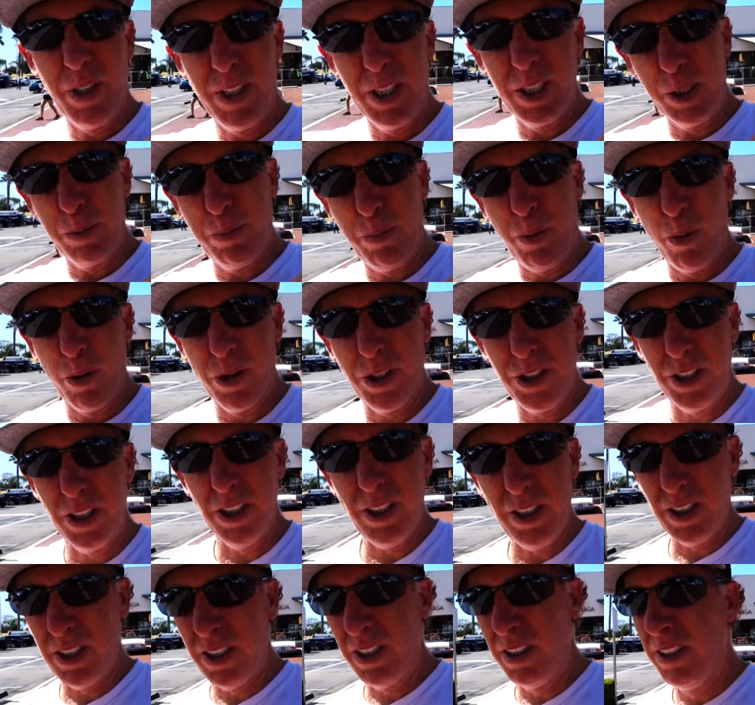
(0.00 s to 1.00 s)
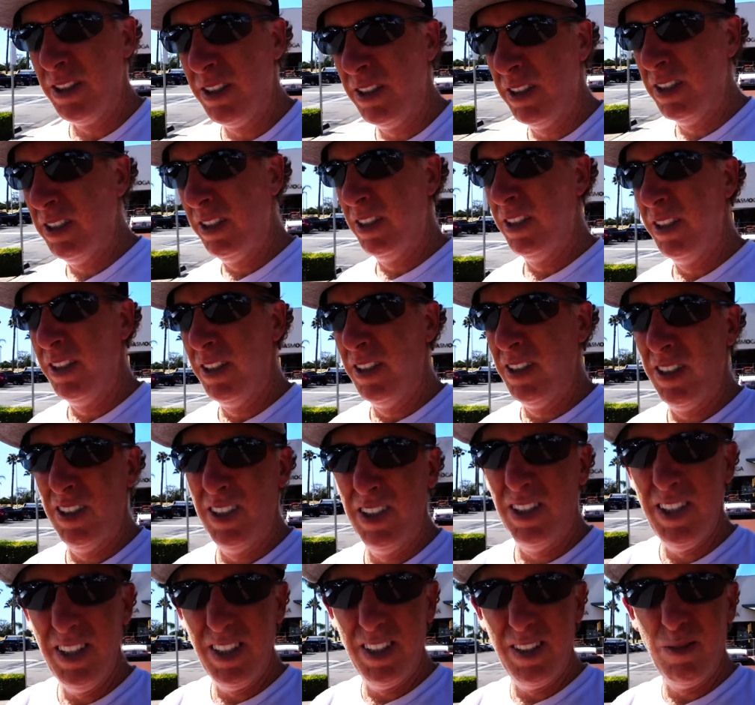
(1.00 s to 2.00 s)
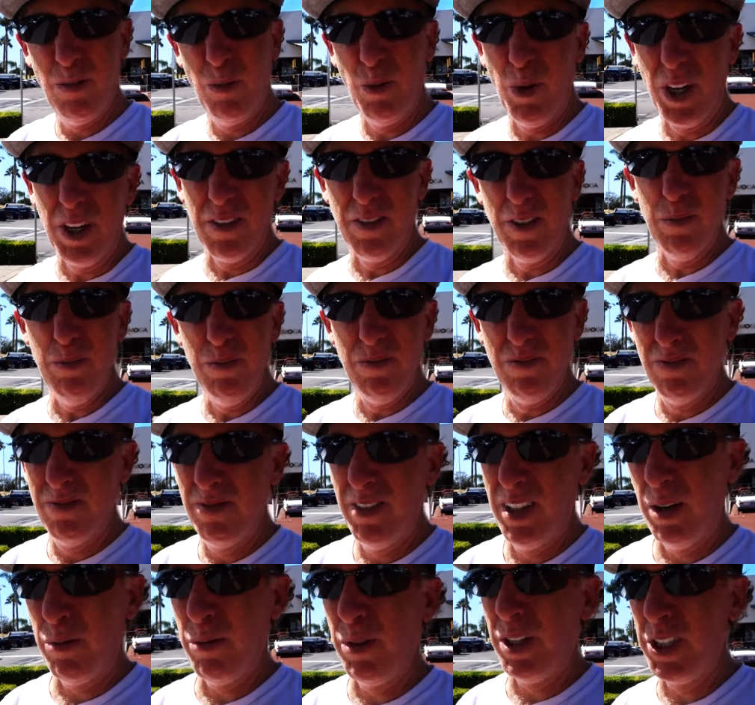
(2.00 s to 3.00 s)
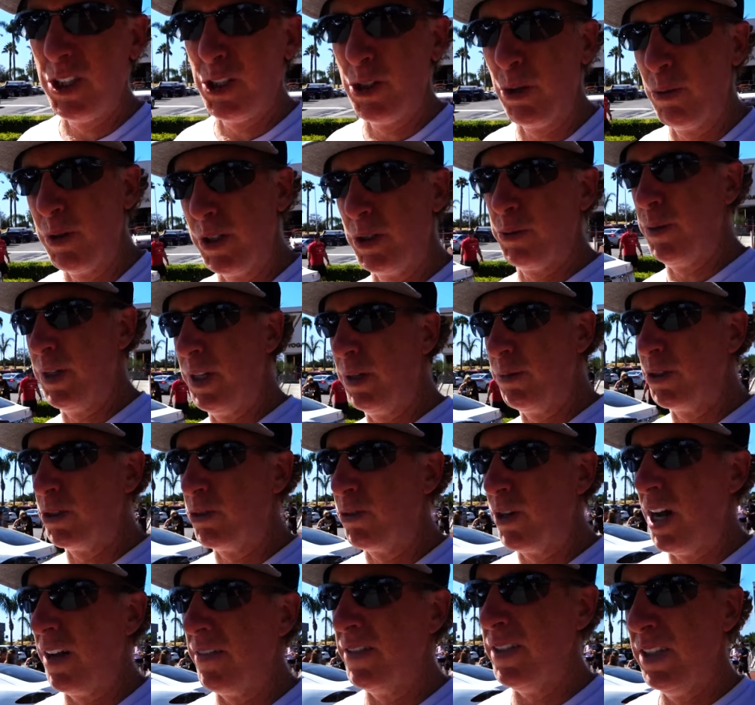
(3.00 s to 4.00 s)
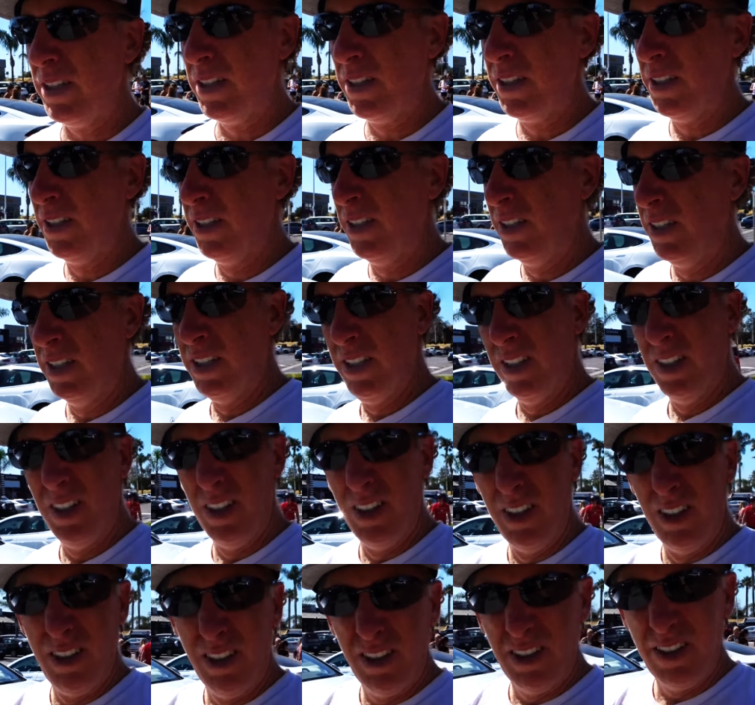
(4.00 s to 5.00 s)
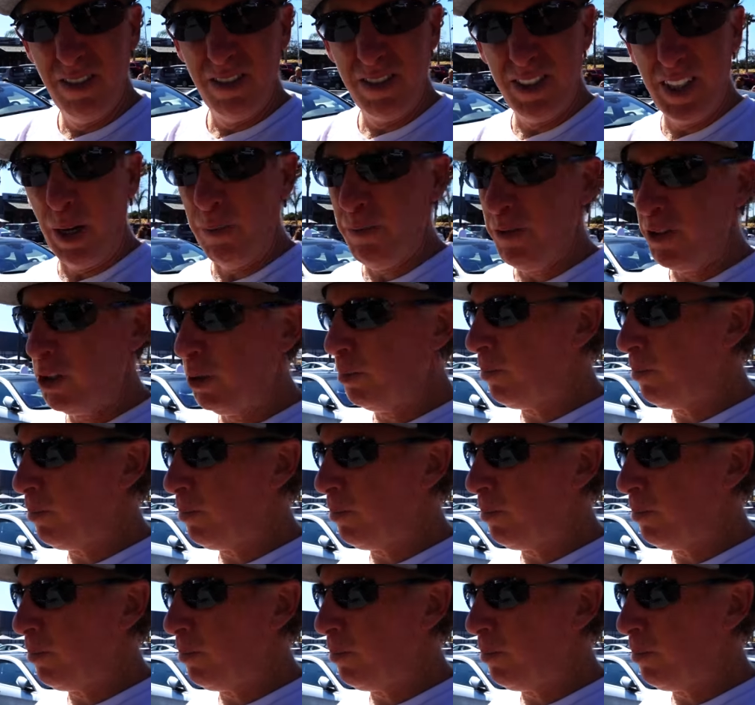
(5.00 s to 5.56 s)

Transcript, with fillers: with his Porsches. One of them, not really sure which one he was driving. Time for